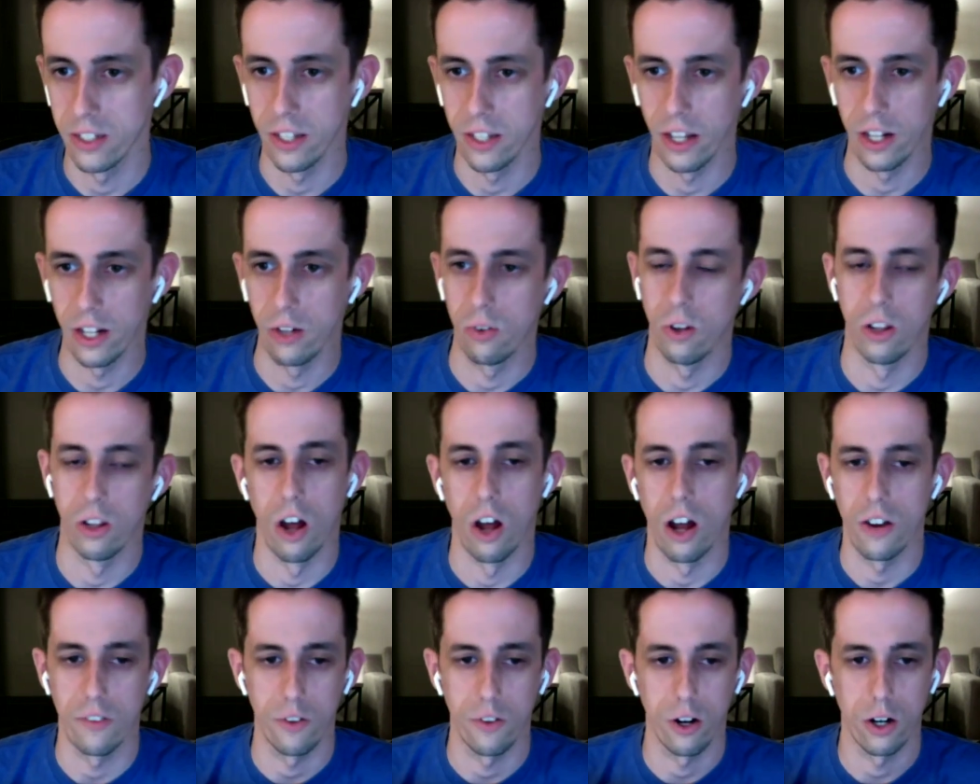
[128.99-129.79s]
Like a
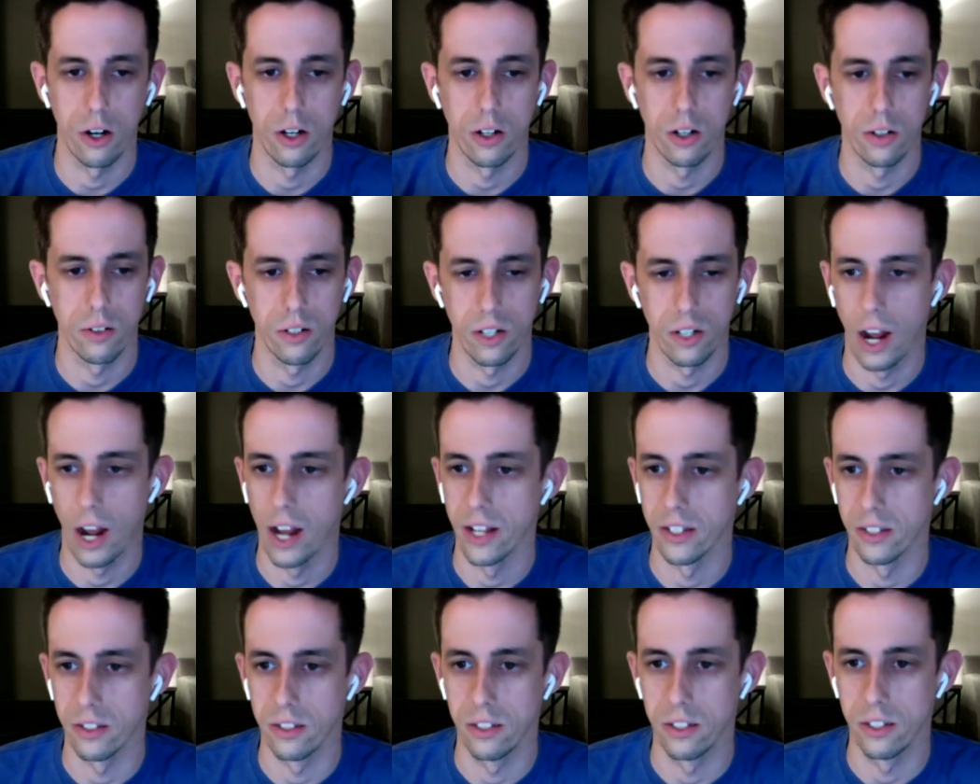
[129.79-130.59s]
lot of our
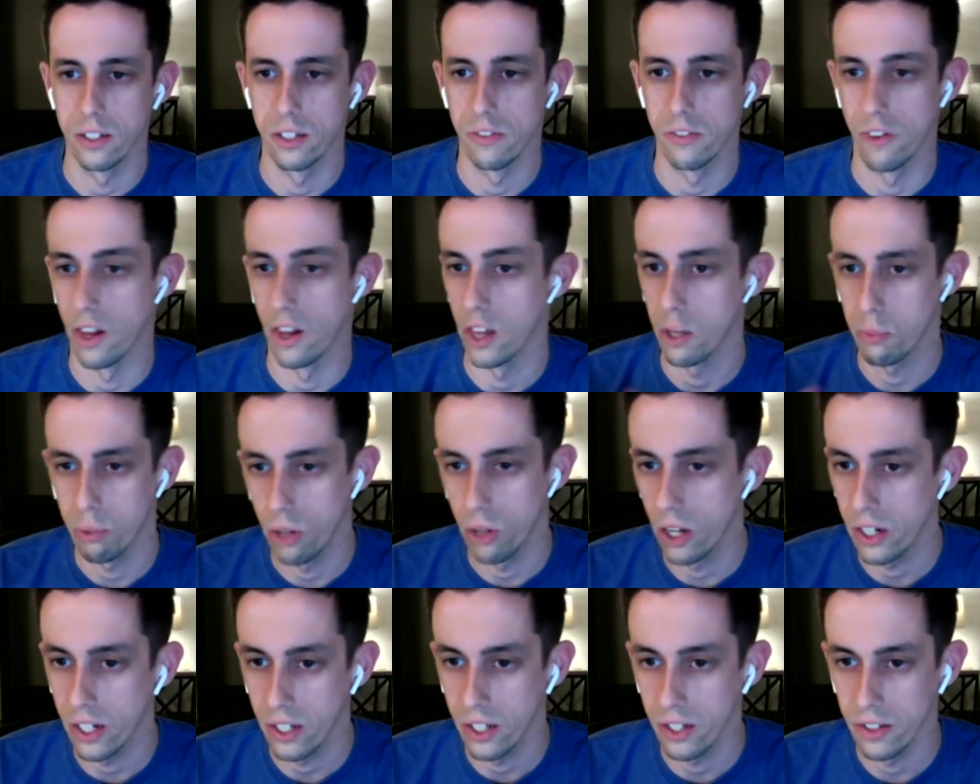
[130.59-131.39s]
guys develop
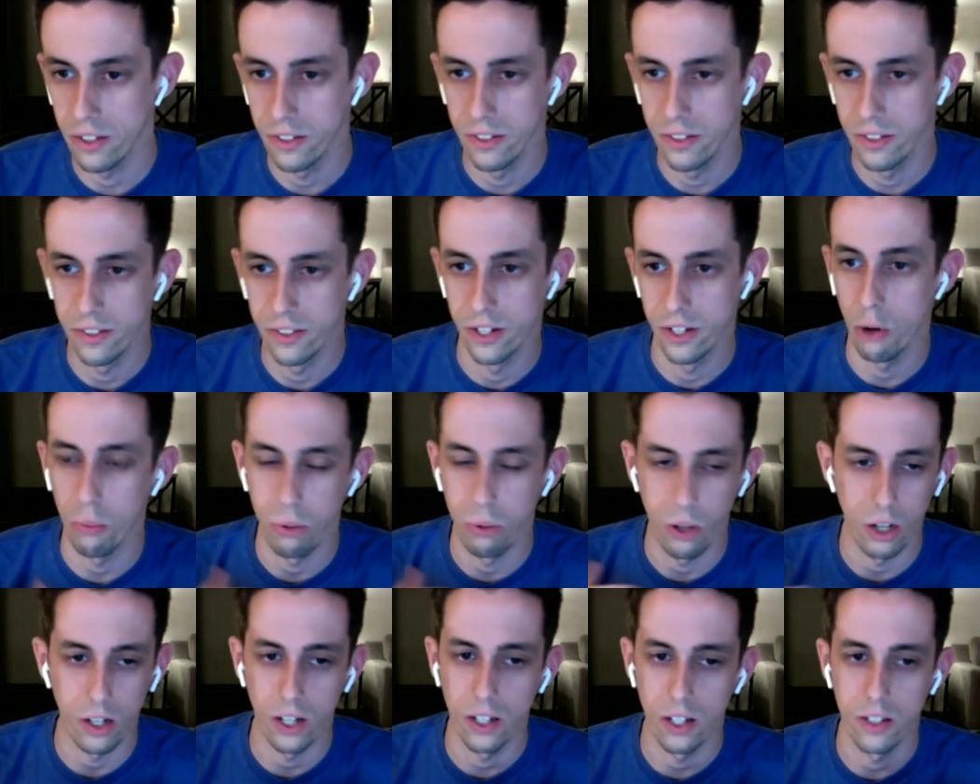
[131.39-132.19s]
plugins, sell
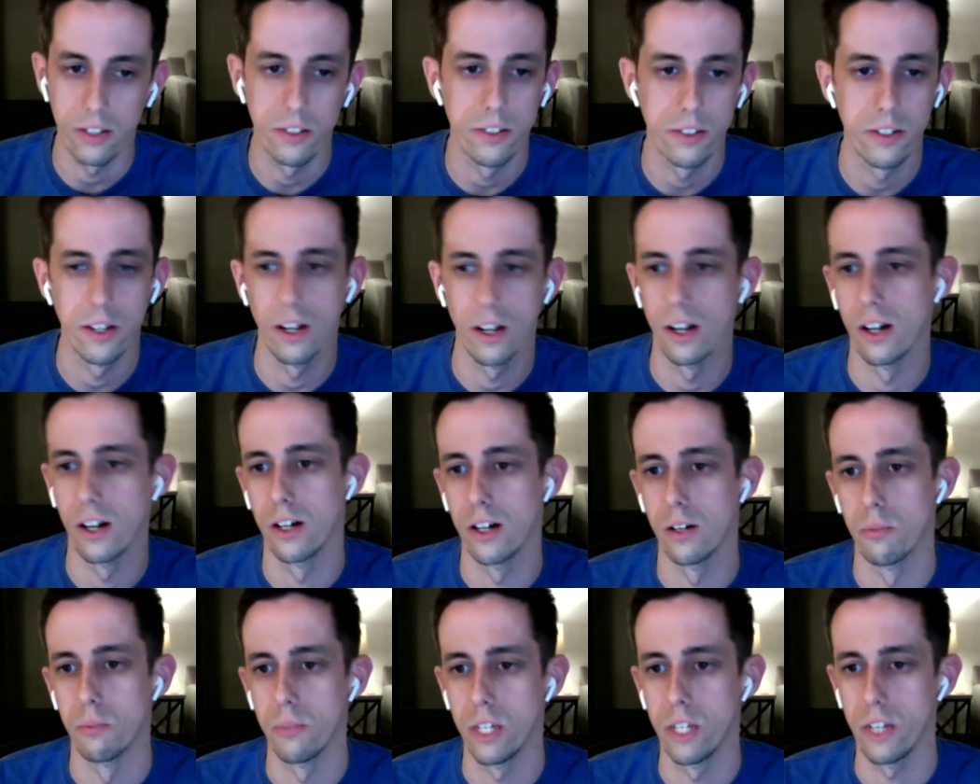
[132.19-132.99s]
plugins,
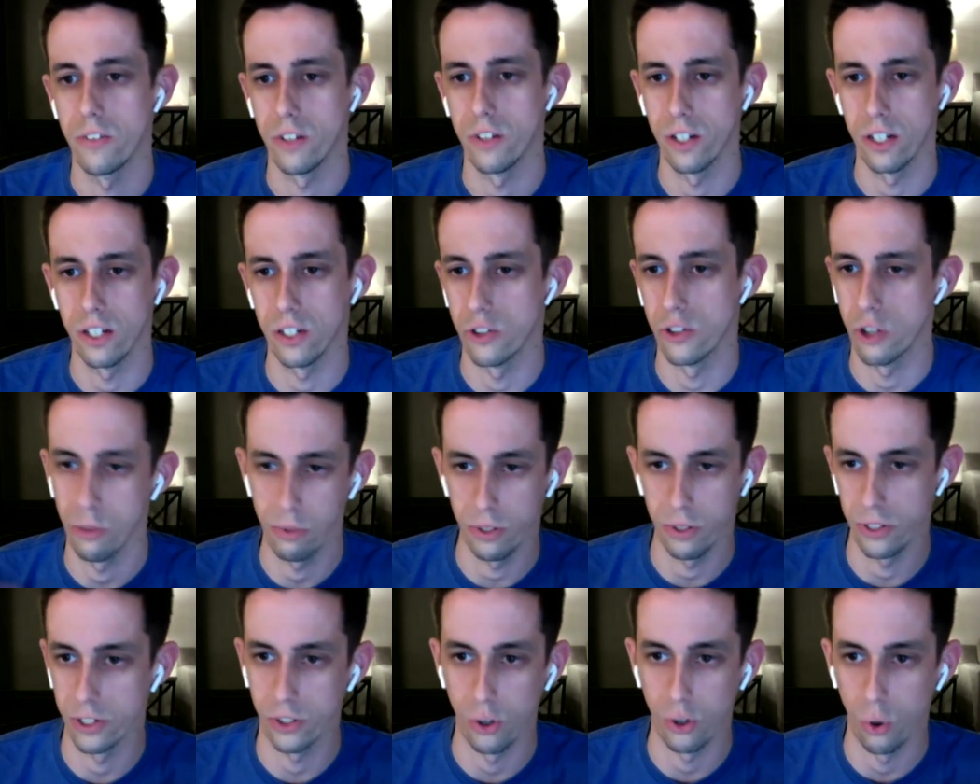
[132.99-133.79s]
even contribute
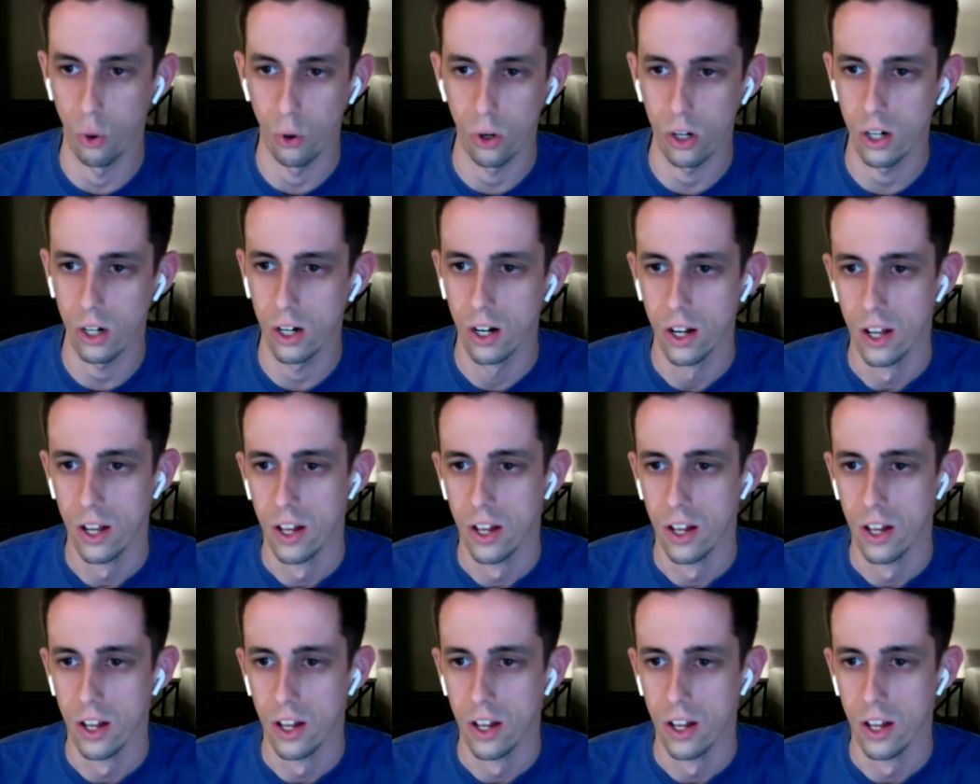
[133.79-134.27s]
to core.